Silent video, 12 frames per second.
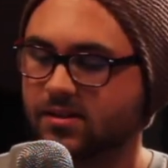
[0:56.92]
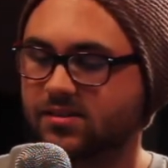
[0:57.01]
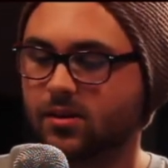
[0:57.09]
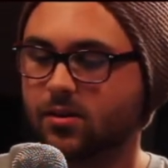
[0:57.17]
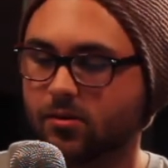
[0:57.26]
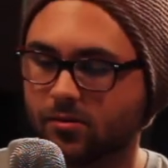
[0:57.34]

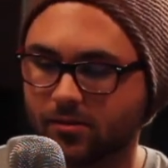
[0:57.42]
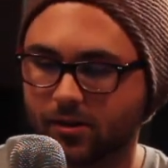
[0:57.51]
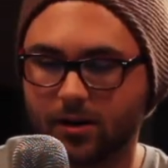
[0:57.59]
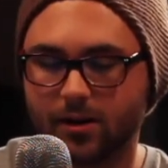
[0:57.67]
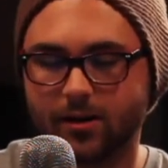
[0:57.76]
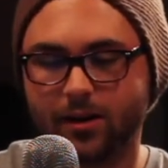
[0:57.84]
So
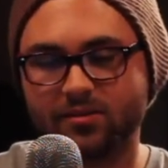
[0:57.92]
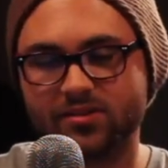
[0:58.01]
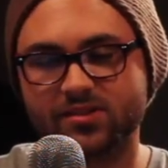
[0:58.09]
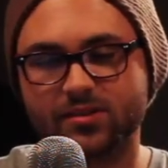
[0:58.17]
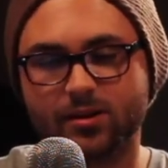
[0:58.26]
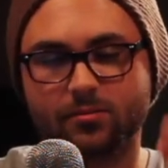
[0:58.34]
I'll
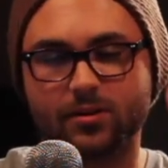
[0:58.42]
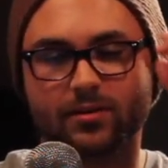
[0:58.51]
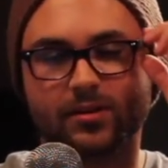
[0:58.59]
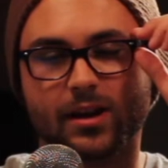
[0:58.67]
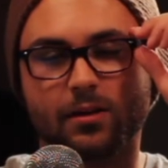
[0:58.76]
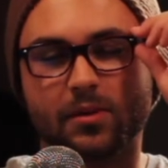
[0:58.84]
just start with
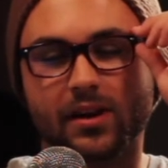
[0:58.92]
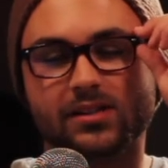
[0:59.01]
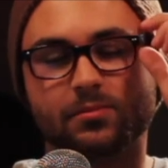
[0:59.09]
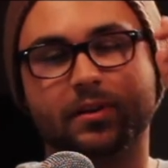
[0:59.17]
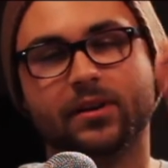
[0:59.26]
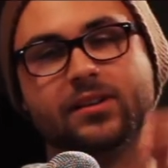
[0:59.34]
kind of my
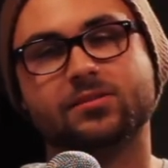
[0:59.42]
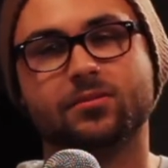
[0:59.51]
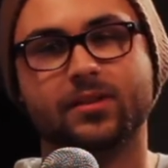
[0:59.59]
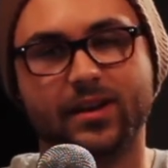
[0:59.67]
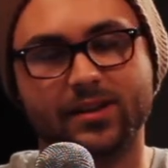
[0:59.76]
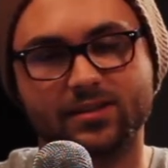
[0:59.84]
experience
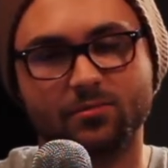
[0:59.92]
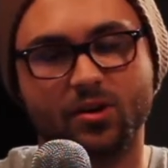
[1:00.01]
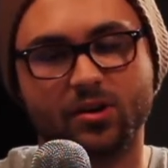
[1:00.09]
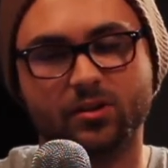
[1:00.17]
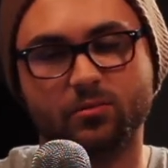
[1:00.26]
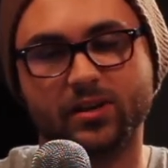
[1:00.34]
with
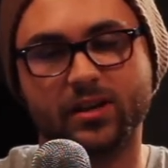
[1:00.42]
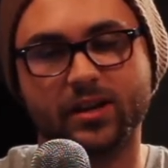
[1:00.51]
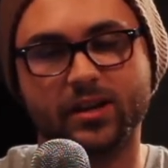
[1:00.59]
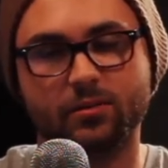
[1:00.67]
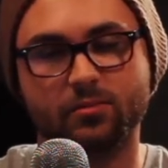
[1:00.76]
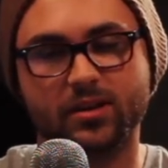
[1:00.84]
ASMR in the
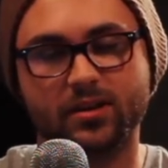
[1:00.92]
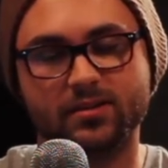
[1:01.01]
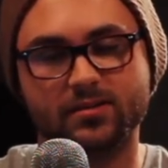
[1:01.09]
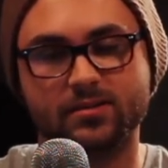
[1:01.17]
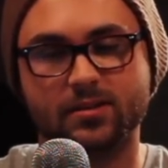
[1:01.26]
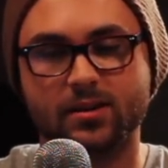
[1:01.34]
beginning
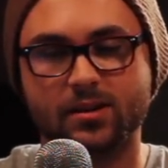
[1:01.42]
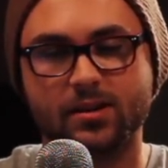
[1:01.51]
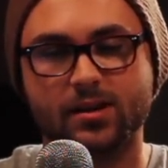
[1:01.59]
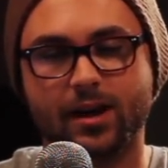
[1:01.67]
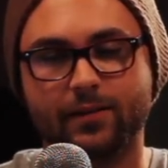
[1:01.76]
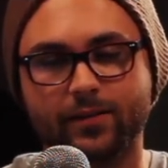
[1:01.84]
because
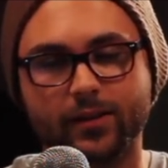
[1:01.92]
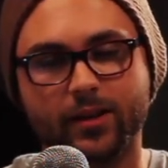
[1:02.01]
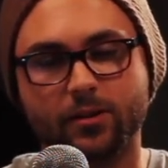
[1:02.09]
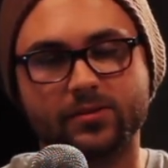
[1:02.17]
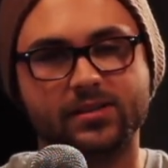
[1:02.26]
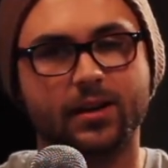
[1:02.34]
I feel like
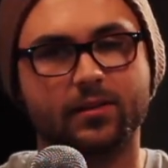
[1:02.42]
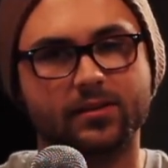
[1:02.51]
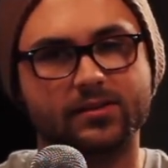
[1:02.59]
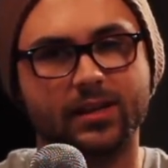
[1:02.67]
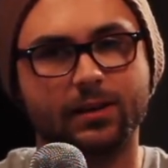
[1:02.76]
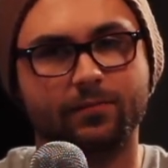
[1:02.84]
it was kind of the
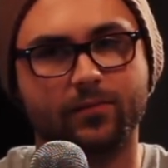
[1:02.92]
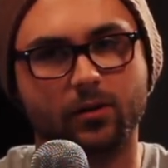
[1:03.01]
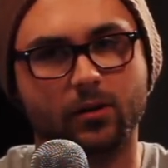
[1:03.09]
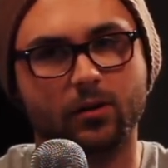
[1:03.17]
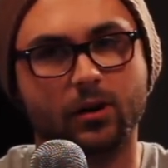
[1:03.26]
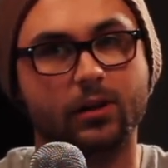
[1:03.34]
same
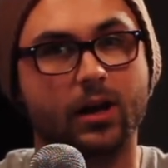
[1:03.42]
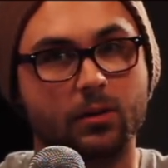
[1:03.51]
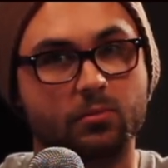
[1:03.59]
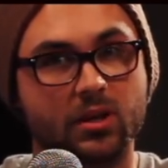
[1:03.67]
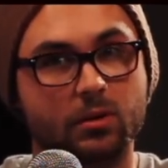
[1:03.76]
for a lot of